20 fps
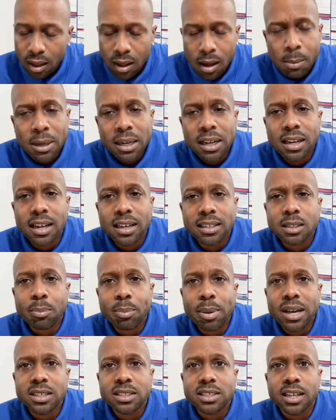I'm gonna connect the
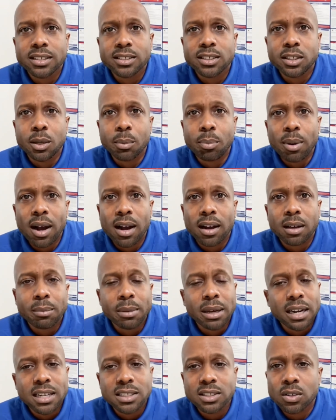paycheck to your pocket,
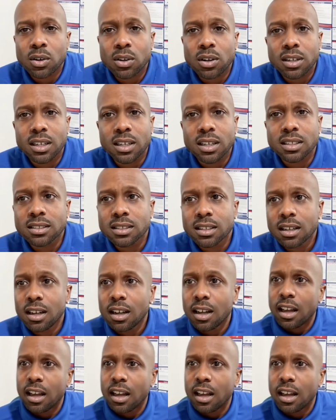man. That's all it is.